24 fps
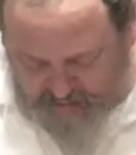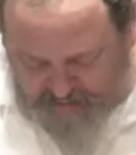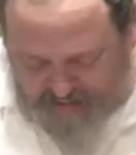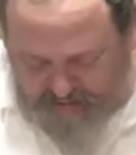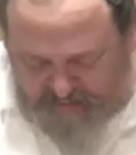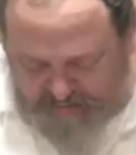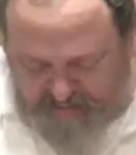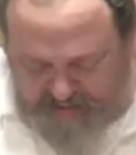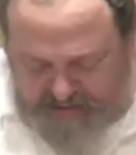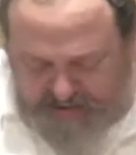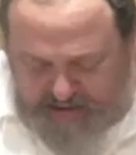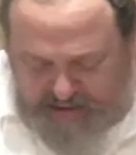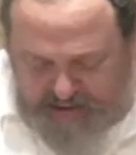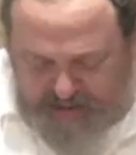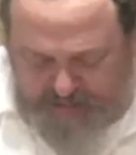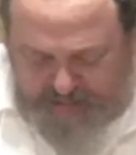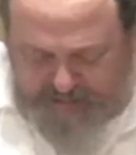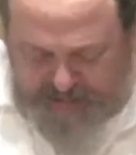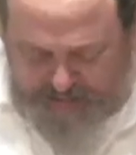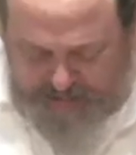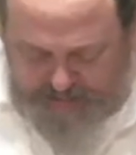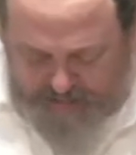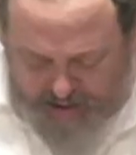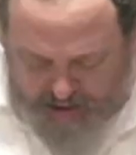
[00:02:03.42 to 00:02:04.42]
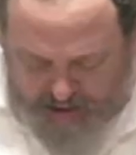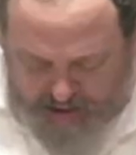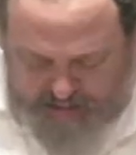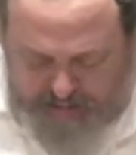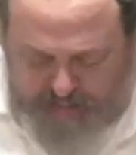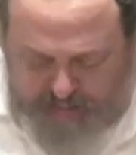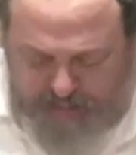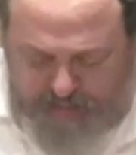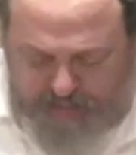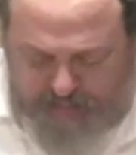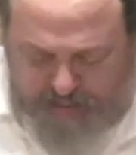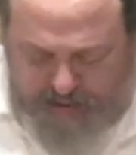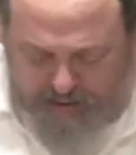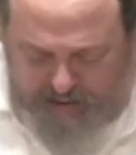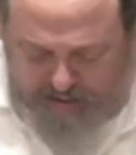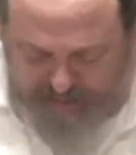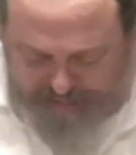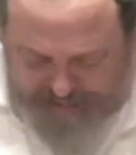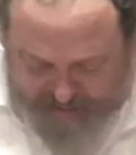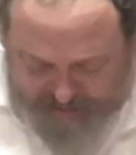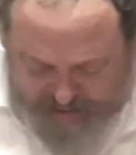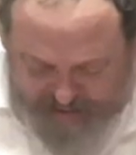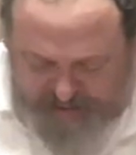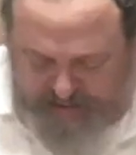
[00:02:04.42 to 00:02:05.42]
even if it's an empty pot that you put on the
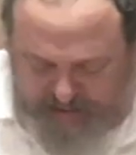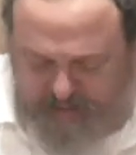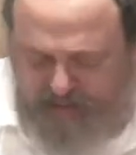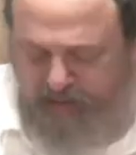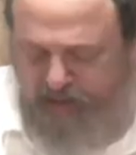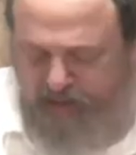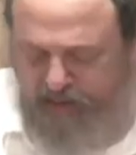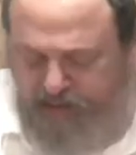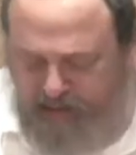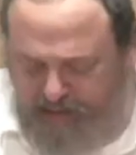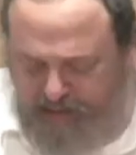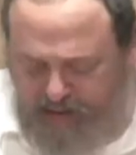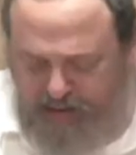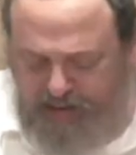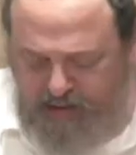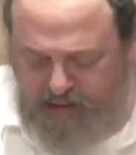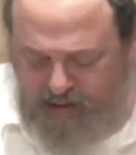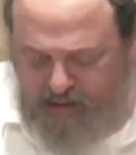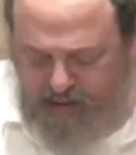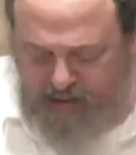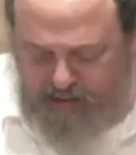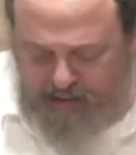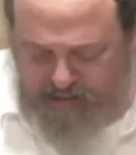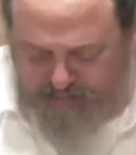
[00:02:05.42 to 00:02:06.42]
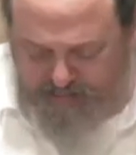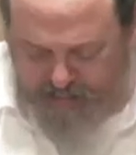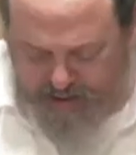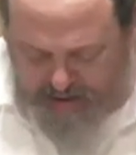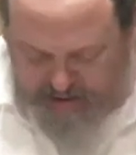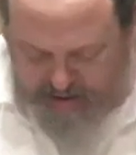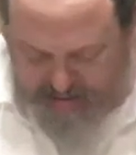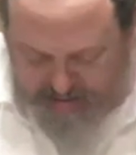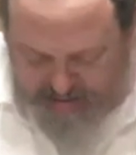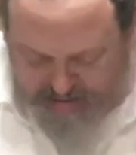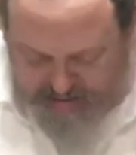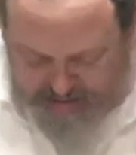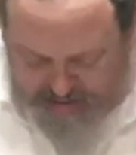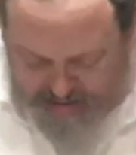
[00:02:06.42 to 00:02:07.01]
fire, the Beitsa is